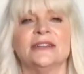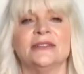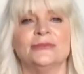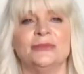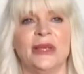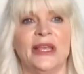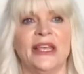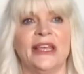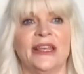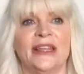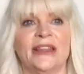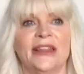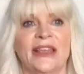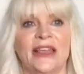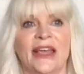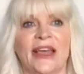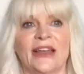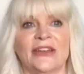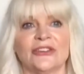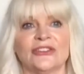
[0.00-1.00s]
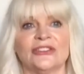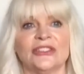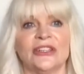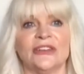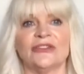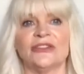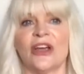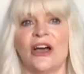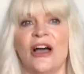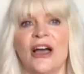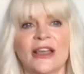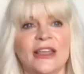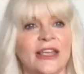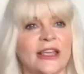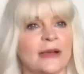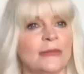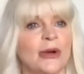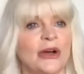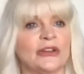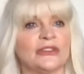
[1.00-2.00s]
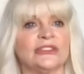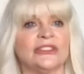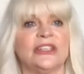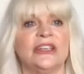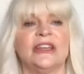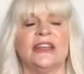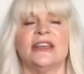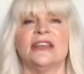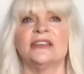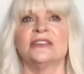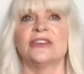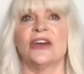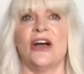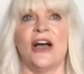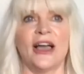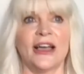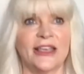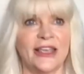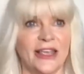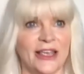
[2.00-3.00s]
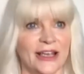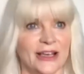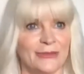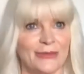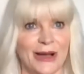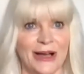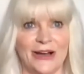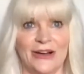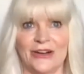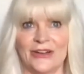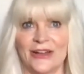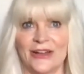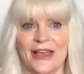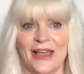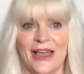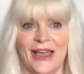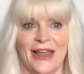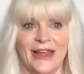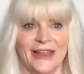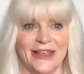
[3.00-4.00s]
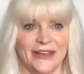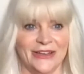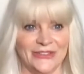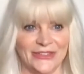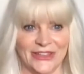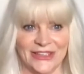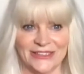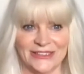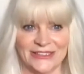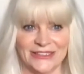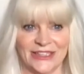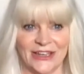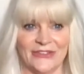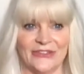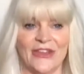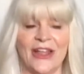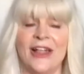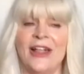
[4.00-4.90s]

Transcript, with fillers: being in the energy of talking about cheating, talking about any of this stuff.